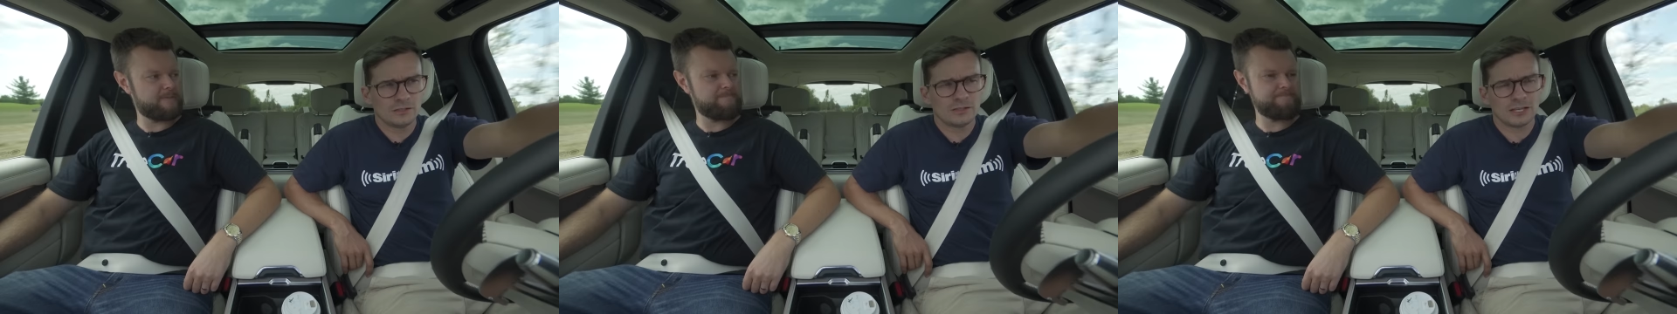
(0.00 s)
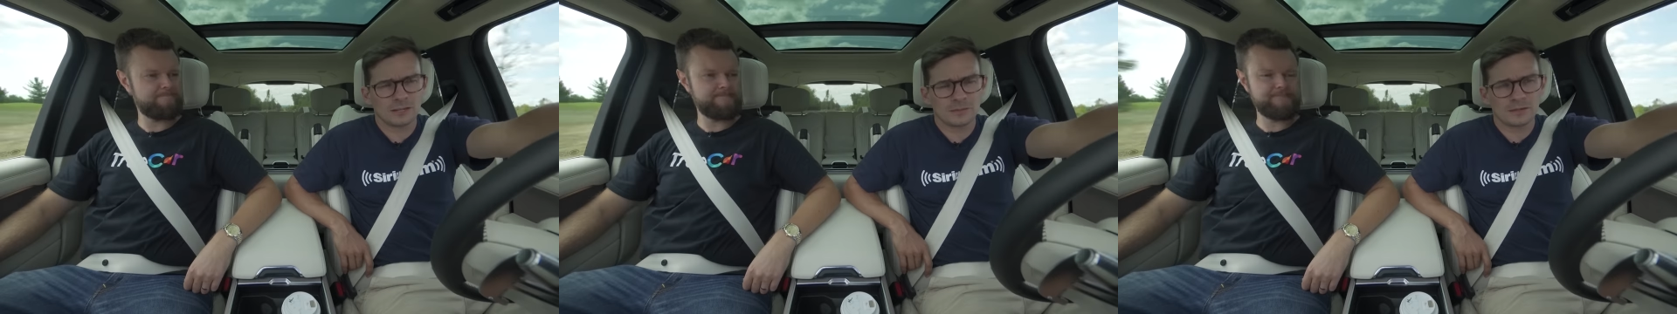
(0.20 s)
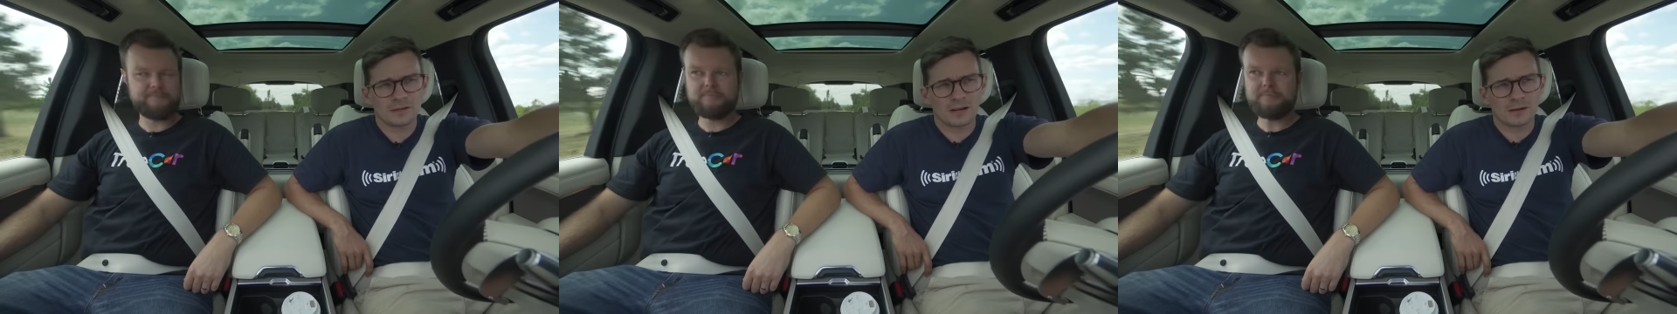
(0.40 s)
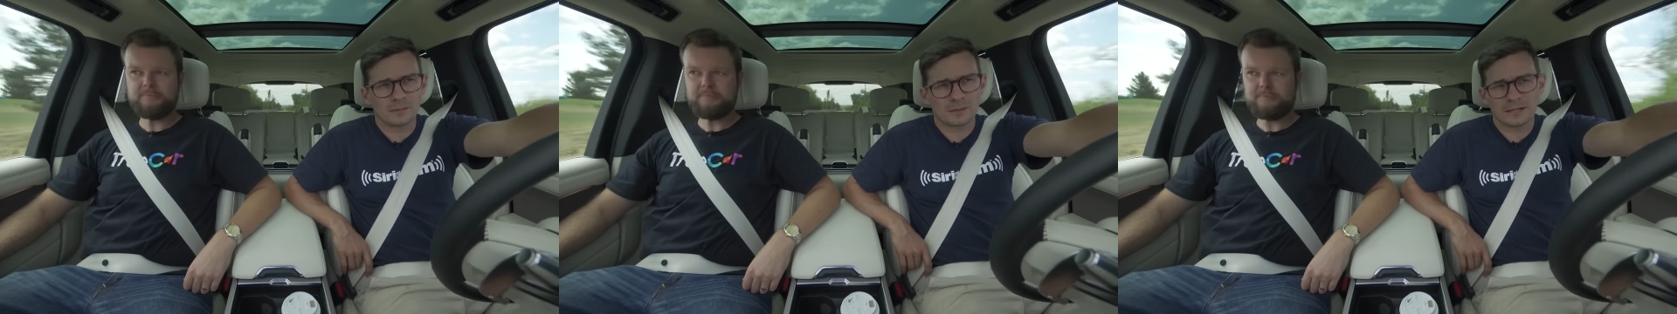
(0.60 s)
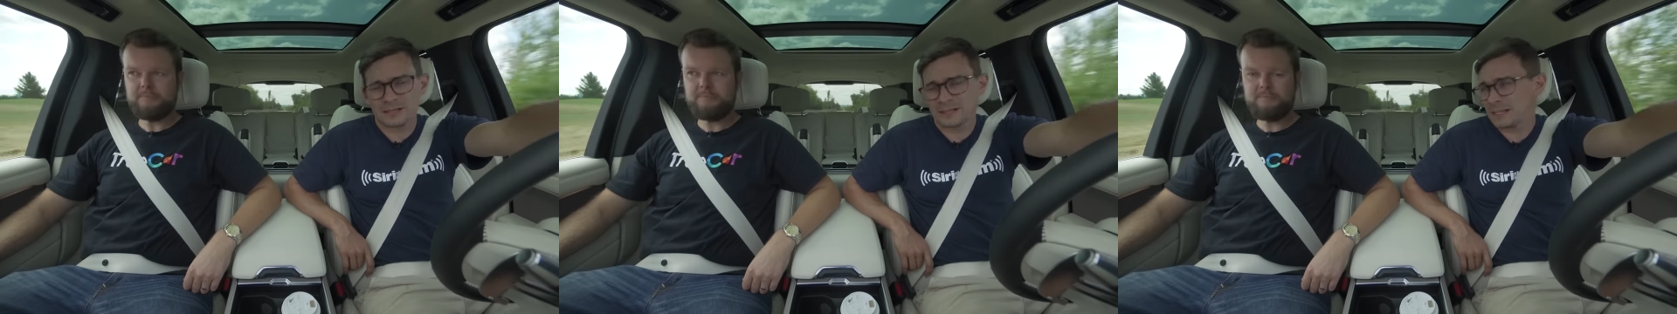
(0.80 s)
Speaker 1: you talk about
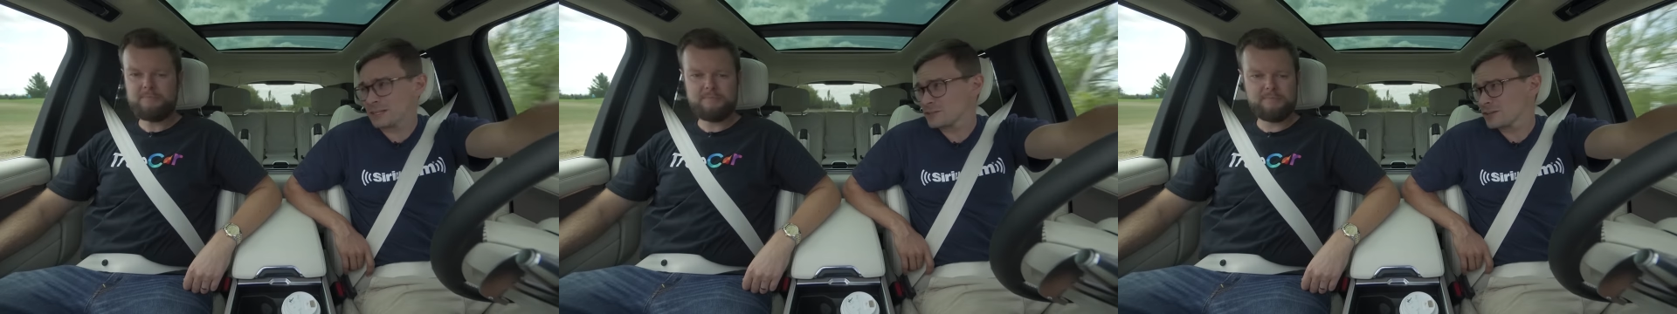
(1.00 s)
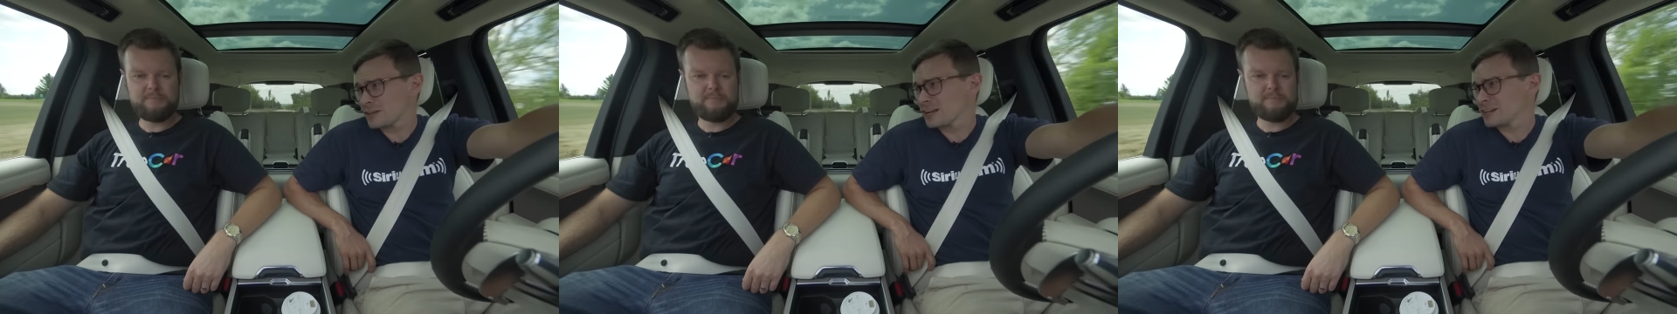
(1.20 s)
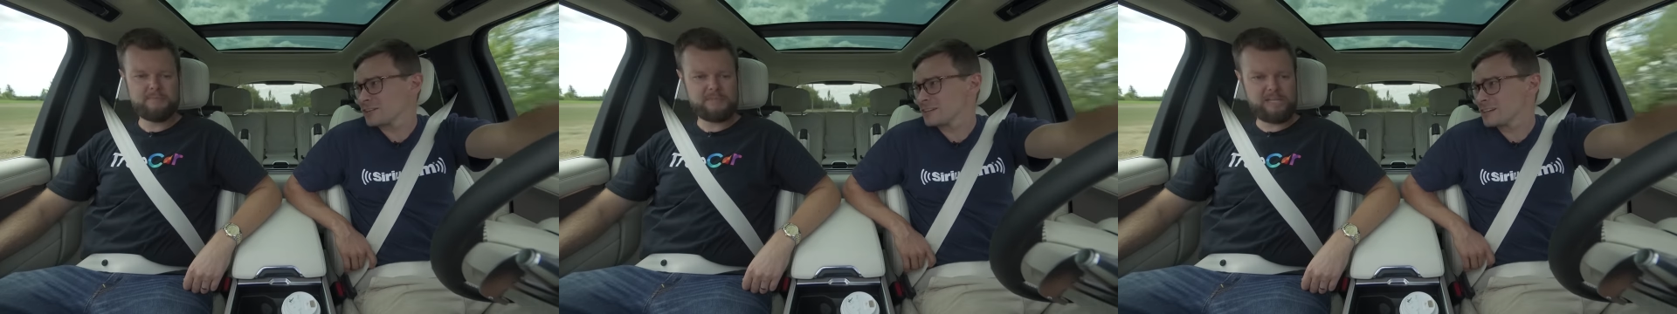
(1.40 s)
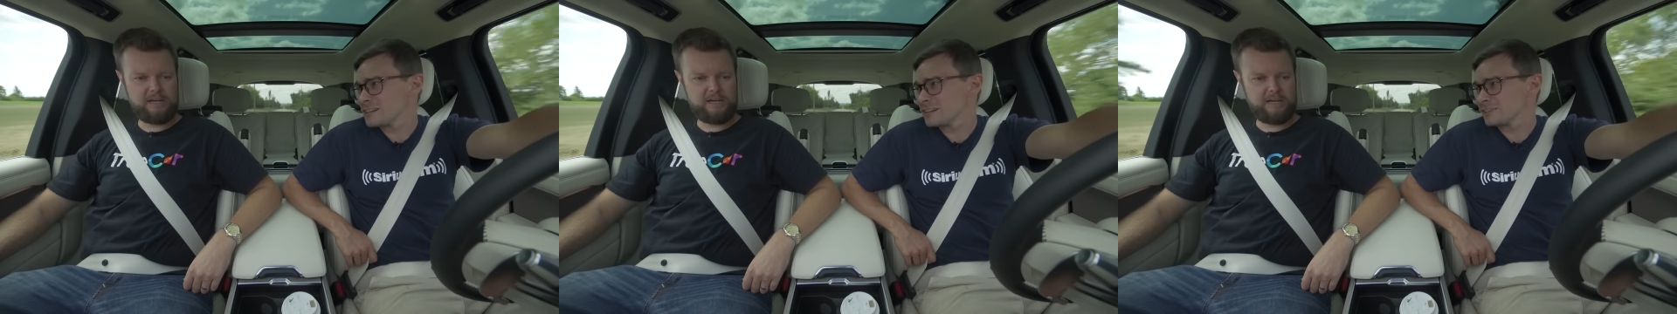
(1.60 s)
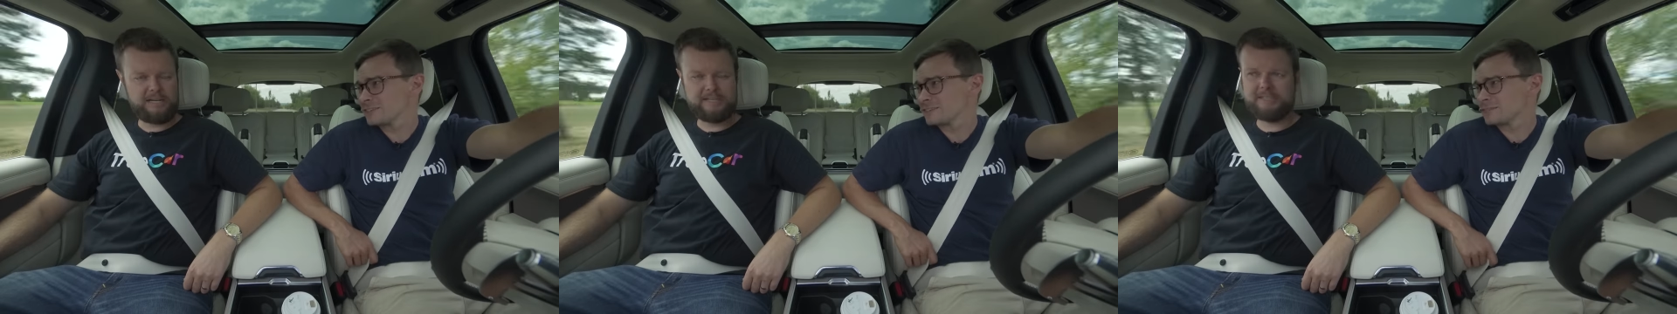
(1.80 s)
CarPlay and Android Auto already? I